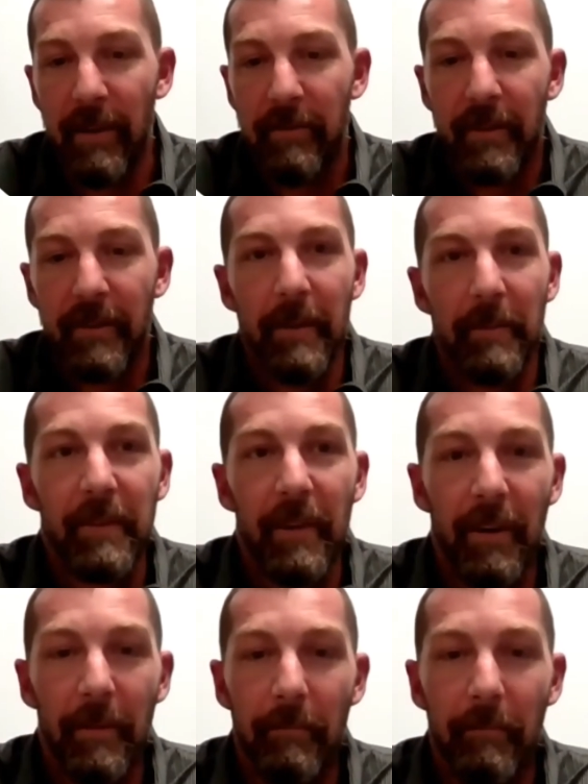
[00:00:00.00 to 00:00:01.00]
my fingertips.
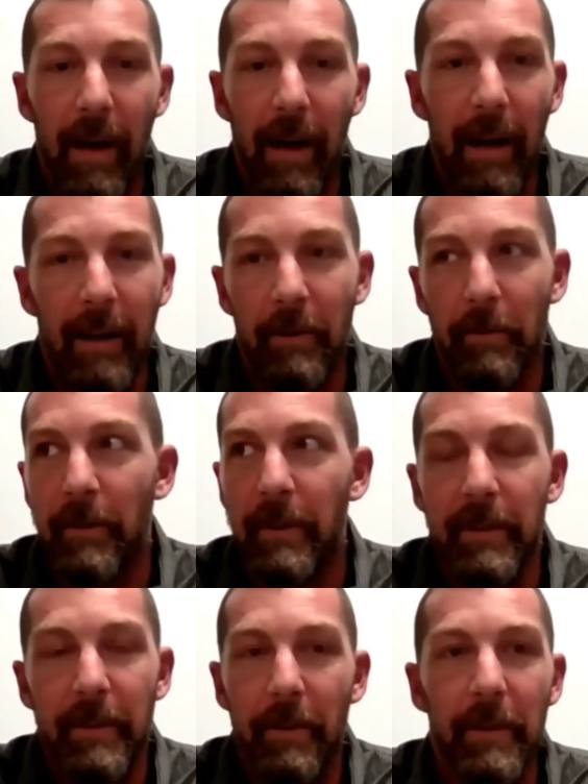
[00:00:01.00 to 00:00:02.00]
I don't really
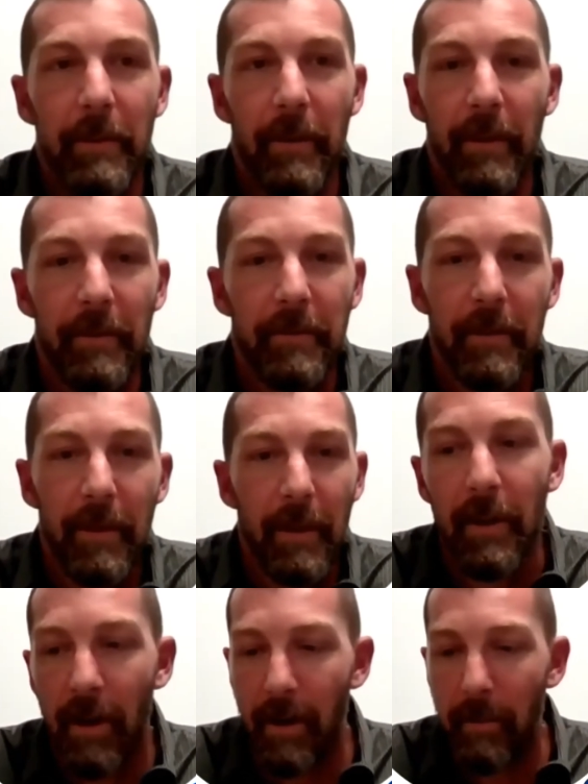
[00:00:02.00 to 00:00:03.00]
need to go anywhere else.
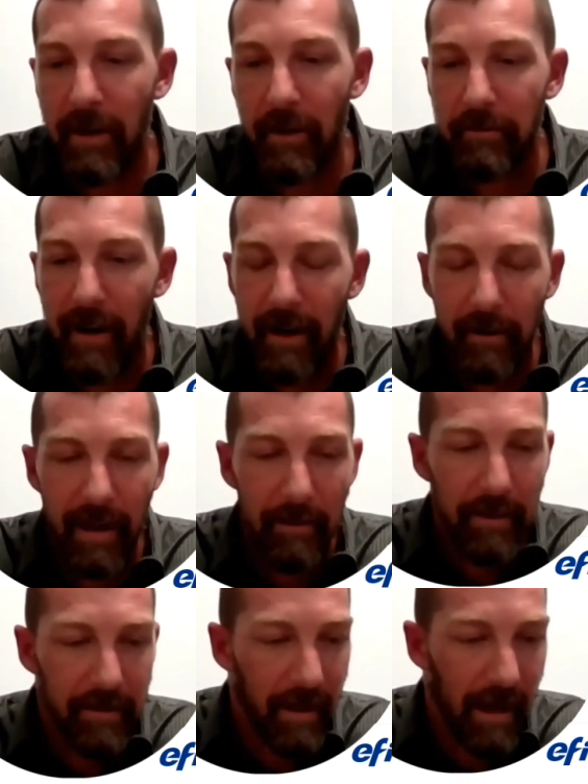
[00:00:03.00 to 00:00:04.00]
I know Fiery.
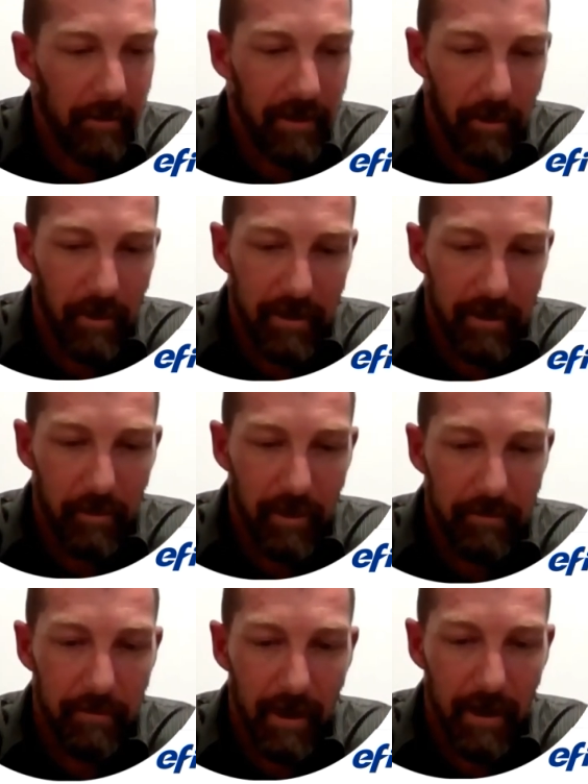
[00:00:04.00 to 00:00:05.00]
I've been working
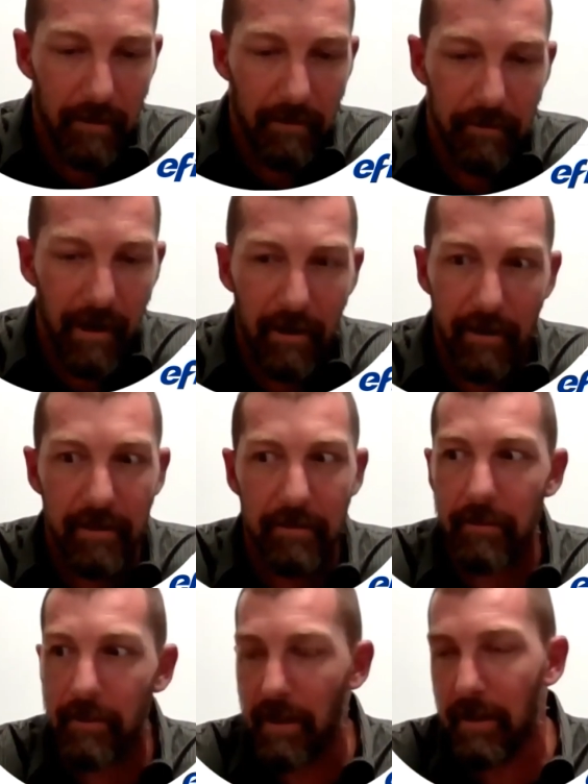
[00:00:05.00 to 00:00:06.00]
with Fiery's,
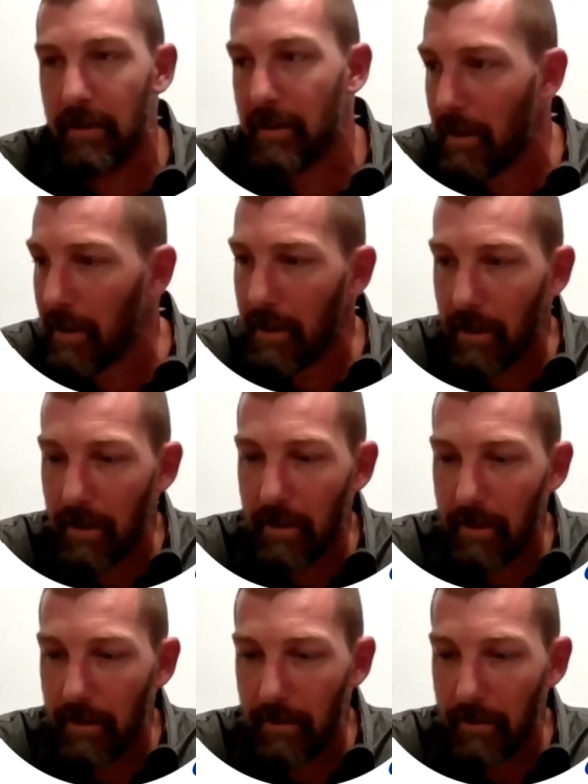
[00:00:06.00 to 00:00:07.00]
geez,
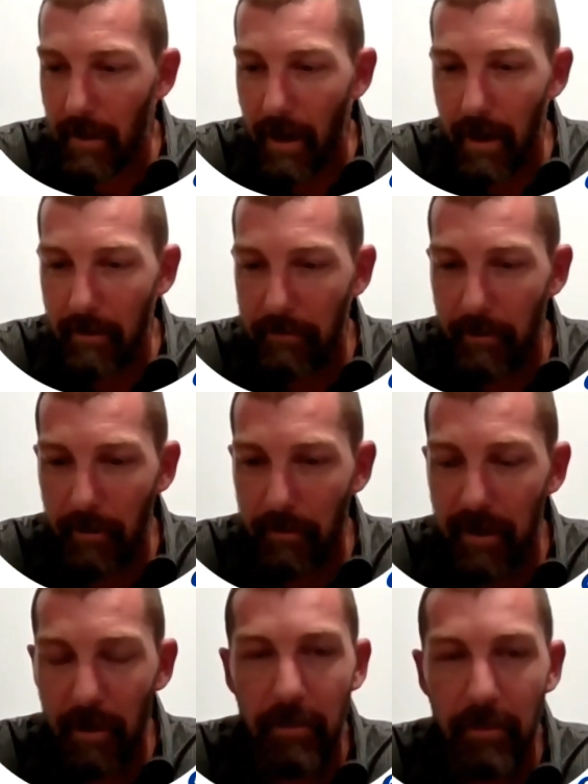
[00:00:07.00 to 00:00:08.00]
for
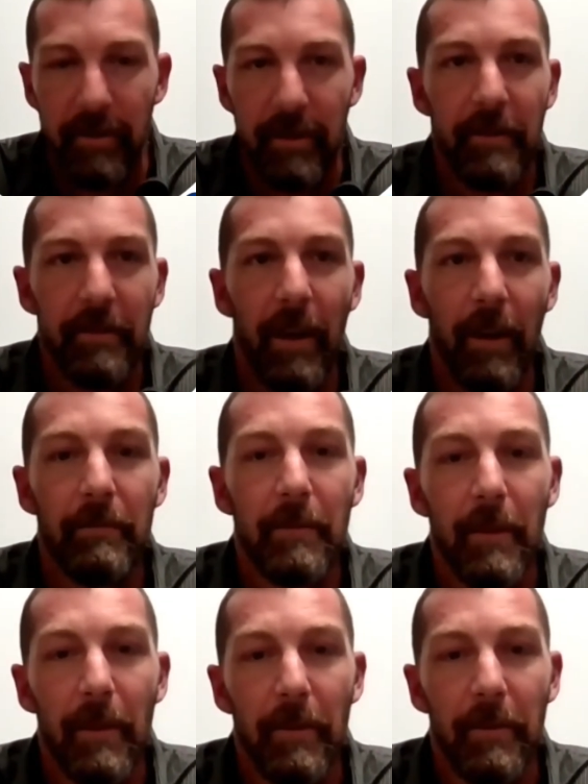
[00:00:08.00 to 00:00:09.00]
10 plus years now.
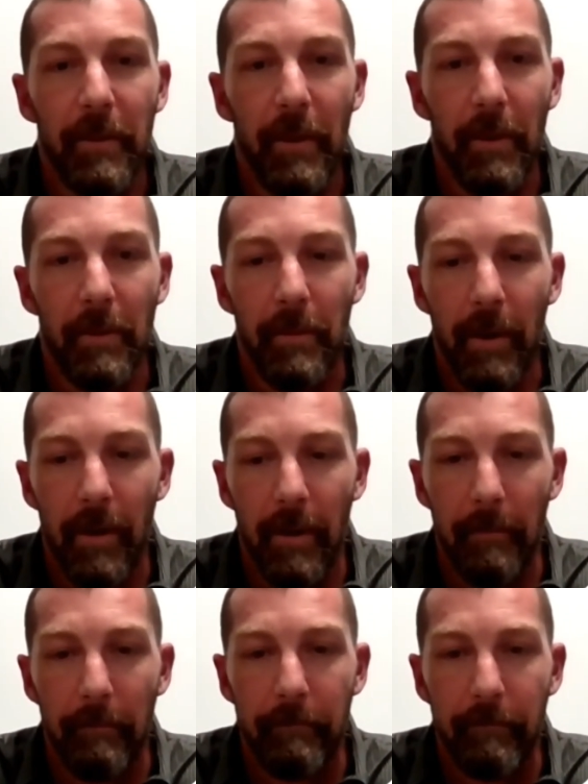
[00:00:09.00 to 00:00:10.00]

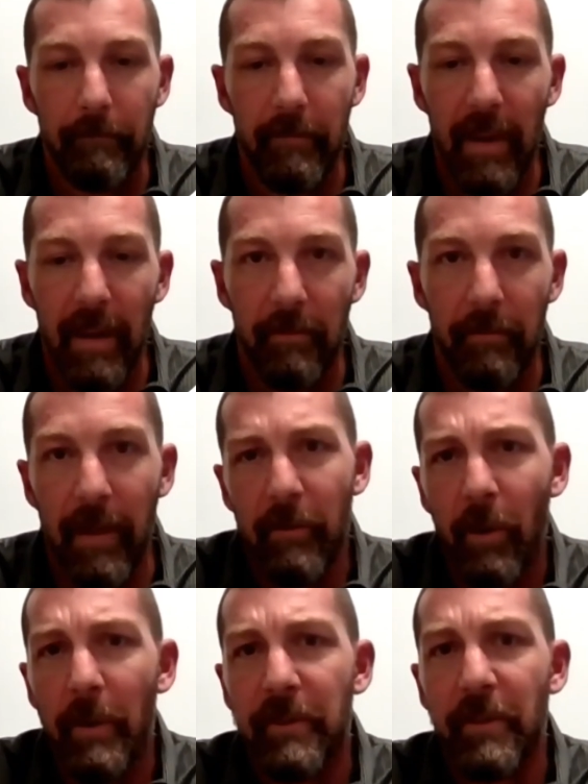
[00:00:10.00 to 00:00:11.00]
So
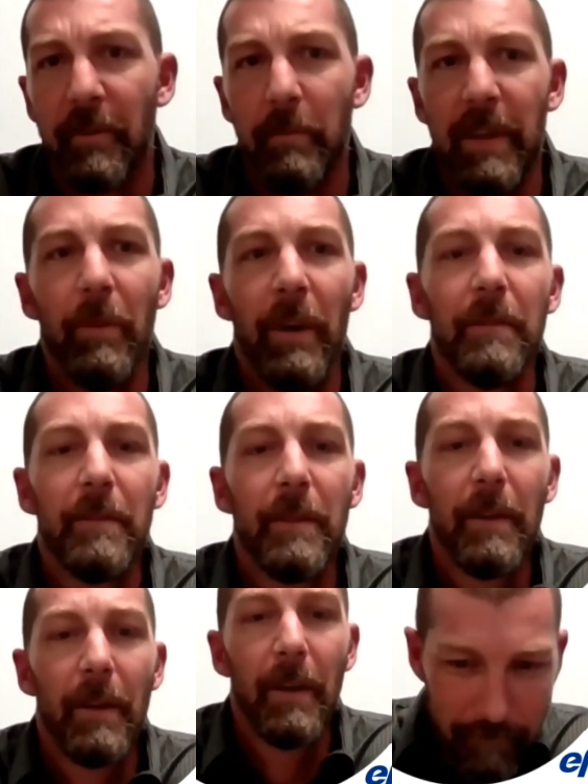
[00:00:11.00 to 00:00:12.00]
they've always served me well.
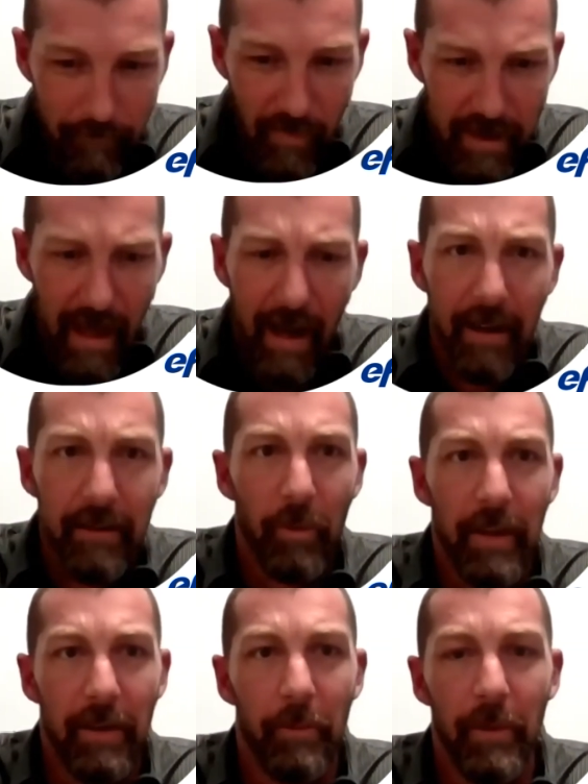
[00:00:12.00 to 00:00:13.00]
Yeah,
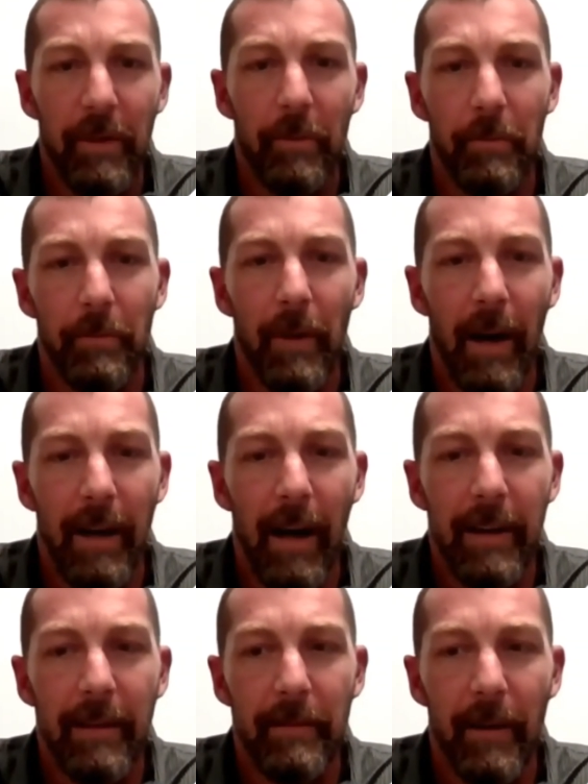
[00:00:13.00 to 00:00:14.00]

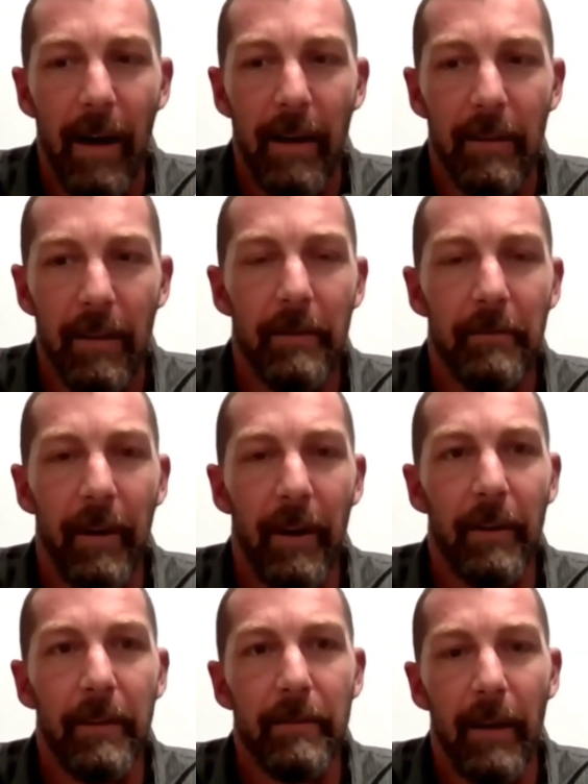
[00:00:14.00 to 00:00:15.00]
I love
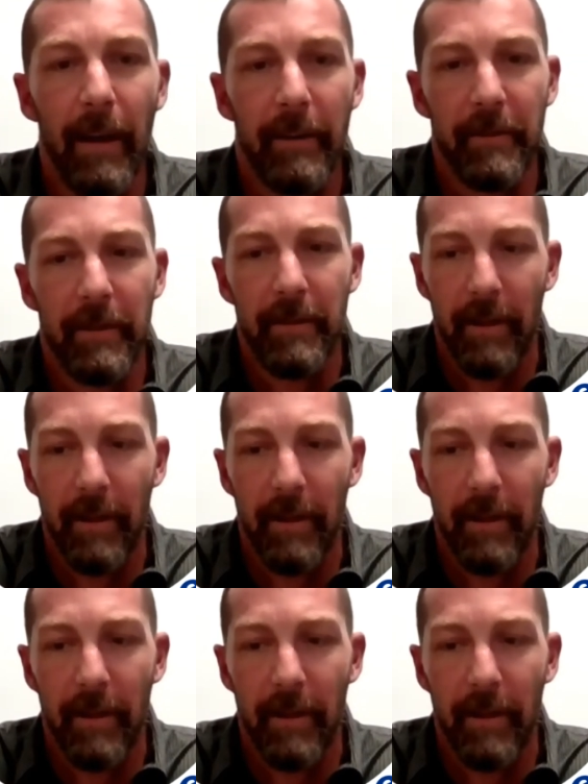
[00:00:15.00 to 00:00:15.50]
Fiery actually.